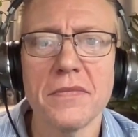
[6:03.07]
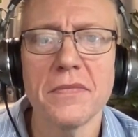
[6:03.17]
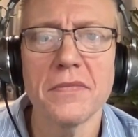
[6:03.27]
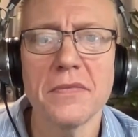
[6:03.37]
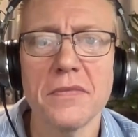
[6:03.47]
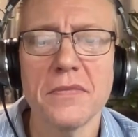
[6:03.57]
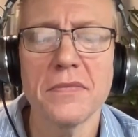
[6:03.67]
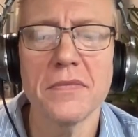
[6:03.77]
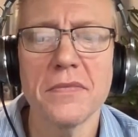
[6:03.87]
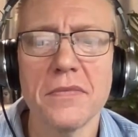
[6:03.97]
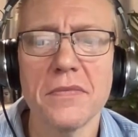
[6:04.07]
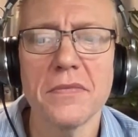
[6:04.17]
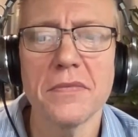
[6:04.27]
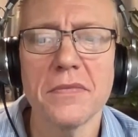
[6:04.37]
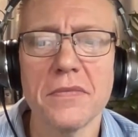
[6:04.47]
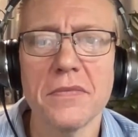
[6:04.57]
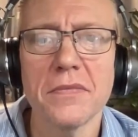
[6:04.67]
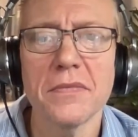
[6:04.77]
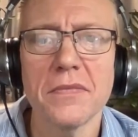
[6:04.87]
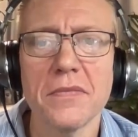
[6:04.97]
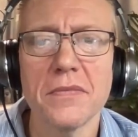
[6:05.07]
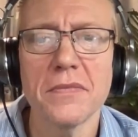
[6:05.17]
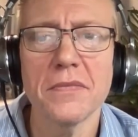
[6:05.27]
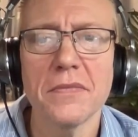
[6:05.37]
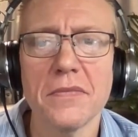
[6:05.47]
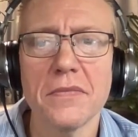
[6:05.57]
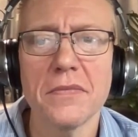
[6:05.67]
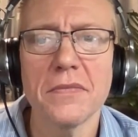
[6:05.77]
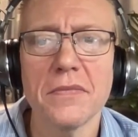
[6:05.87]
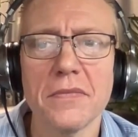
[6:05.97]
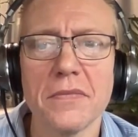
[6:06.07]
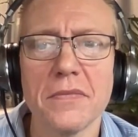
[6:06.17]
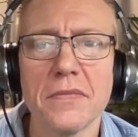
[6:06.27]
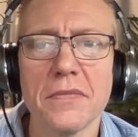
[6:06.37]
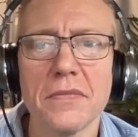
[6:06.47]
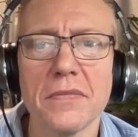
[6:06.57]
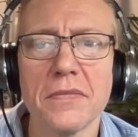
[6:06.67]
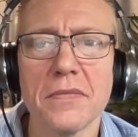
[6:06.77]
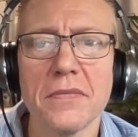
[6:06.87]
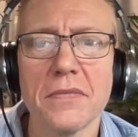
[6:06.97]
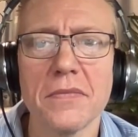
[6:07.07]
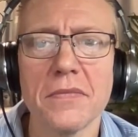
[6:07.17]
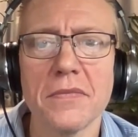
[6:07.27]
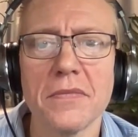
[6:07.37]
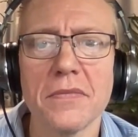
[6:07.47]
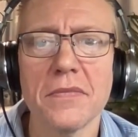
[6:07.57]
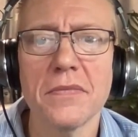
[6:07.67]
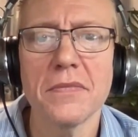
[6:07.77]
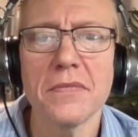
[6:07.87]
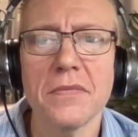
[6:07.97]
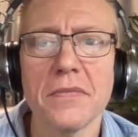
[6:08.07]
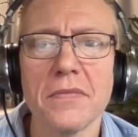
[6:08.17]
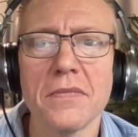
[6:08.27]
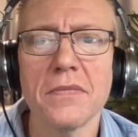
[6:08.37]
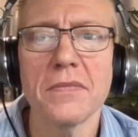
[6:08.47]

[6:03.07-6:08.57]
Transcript: [no speech]